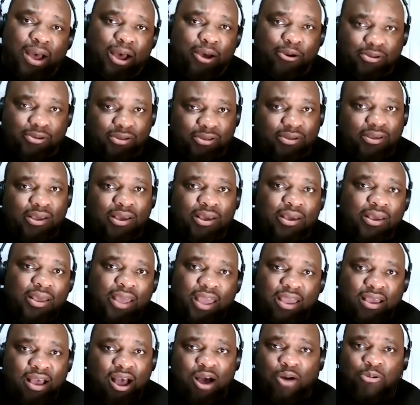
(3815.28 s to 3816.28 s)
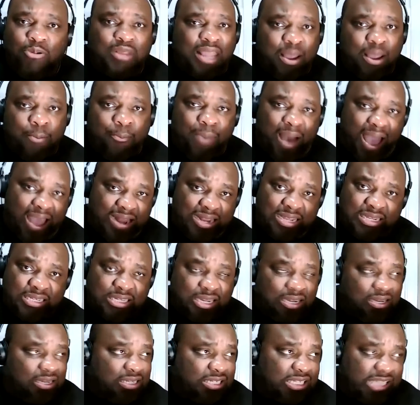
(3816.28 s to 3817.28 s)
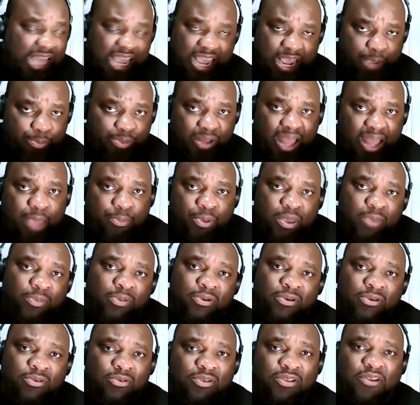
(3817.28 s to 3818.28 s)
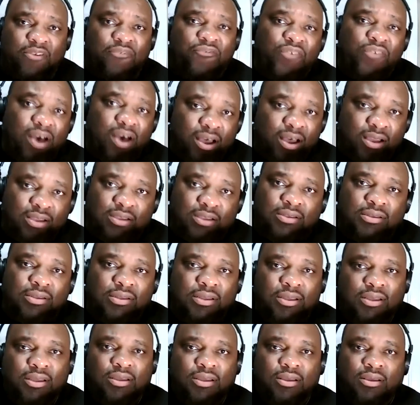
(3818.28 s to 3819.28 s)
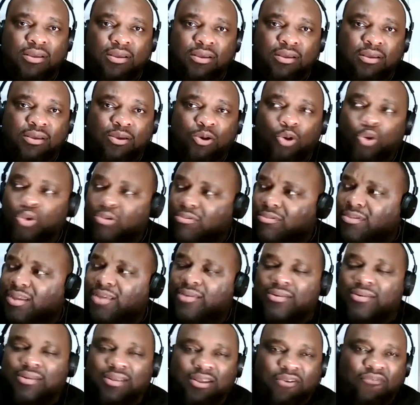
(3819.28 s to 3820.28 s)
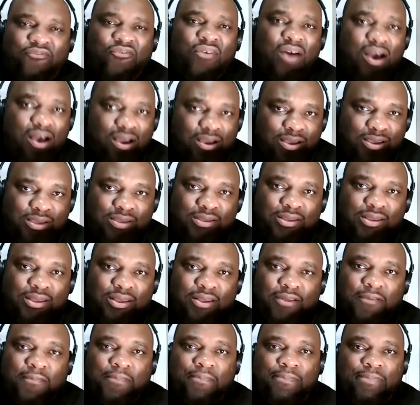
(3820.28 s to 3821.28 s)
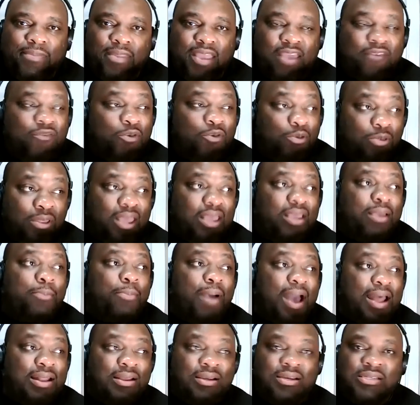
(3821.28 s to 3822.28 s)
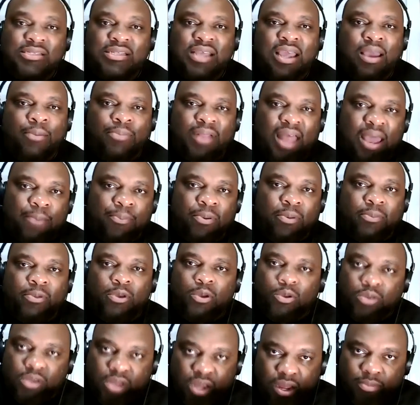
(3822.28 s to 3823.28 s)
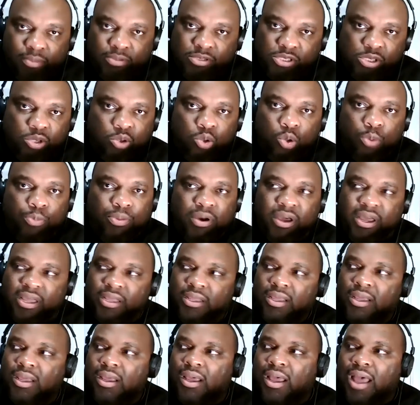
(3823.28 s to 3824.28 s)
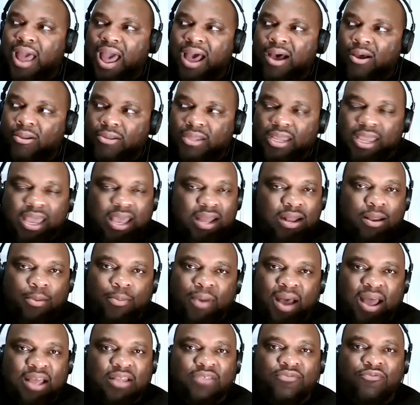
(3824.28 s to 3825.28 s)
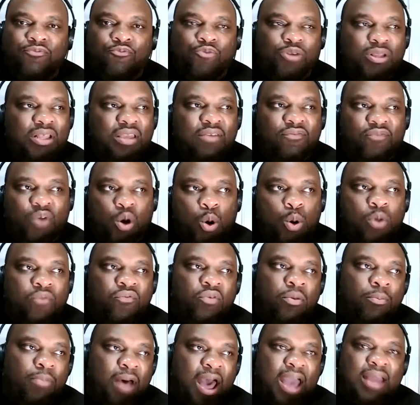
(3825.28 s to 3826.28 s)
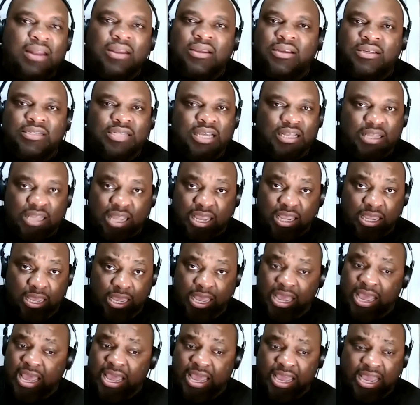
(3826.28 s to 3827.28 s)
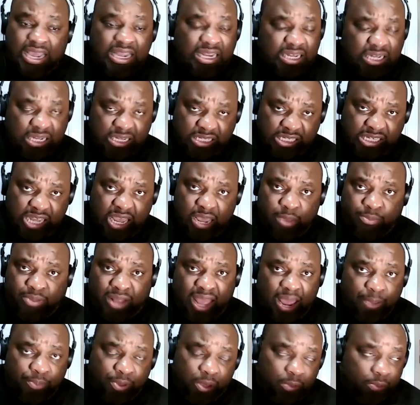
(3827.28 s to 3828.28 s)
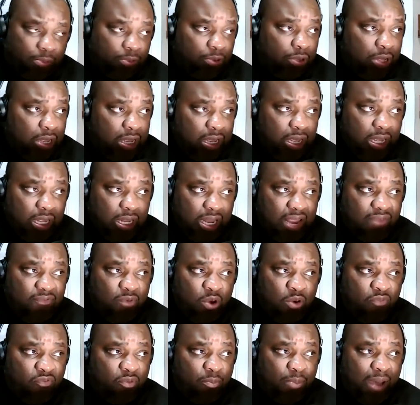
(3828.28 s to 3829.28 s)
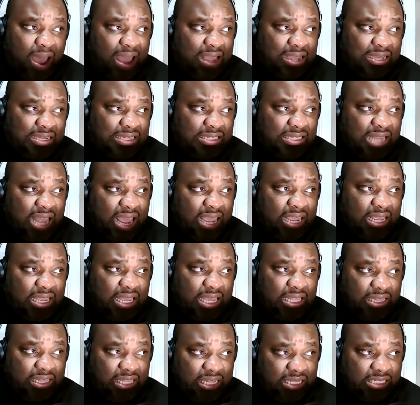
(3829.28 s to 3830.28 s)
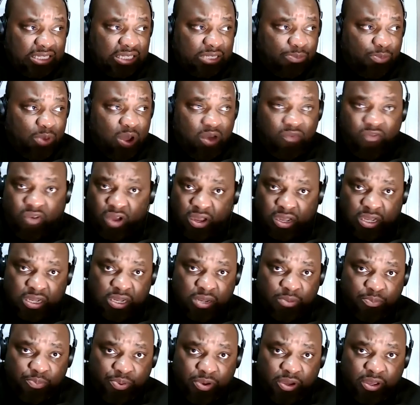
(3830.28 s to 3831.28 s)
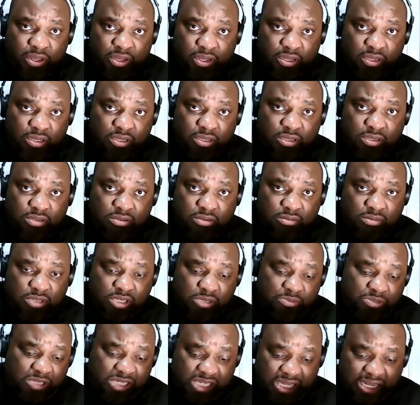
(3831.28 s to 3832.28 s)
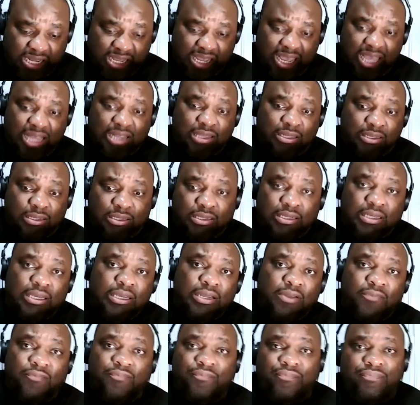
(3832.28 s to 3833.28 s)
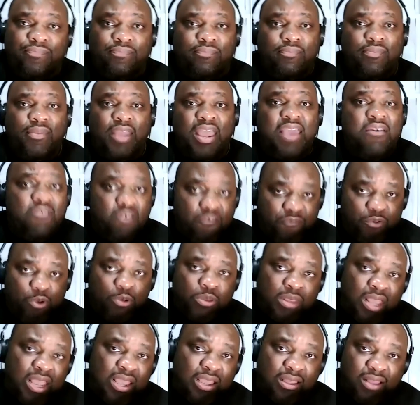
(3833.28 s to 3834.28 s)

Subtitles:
I don't give a fuck about. I don't think Biden is gonna save black people. The fuck? The fuck? If you think Biden's gonna save black people, you dumb too. But I don't think anybody's really voting for Biden because they think he's gonna save black people. They vote for Biden because, like, at least this motherfucker can put some shit together.